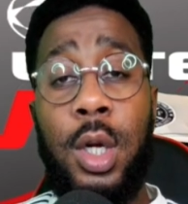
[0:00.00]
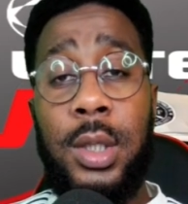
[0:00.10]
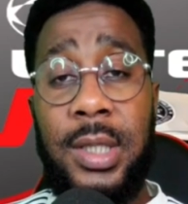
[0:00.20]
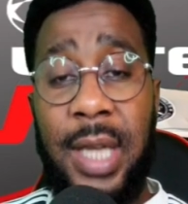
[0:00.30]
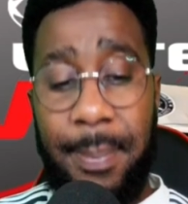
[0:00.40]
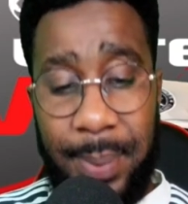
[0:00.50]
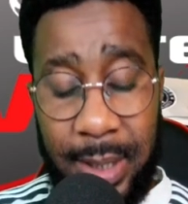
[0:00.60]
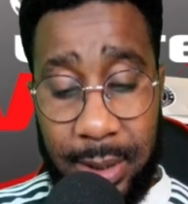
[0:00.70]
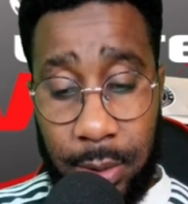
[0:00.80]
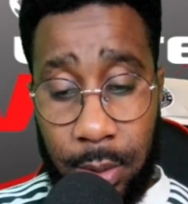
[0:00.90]
set
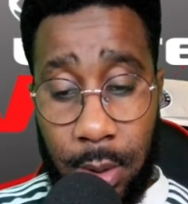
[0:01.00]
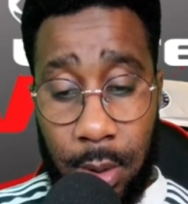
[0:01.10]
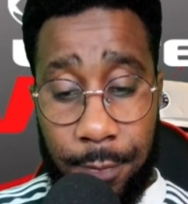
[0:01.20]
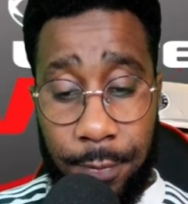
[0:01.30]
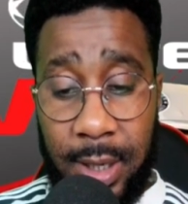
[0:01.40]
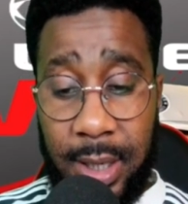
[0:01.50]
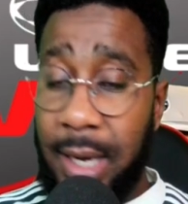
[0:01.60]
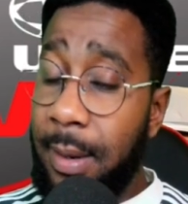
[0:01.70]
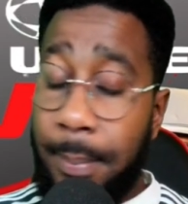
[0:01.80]
piece free kick,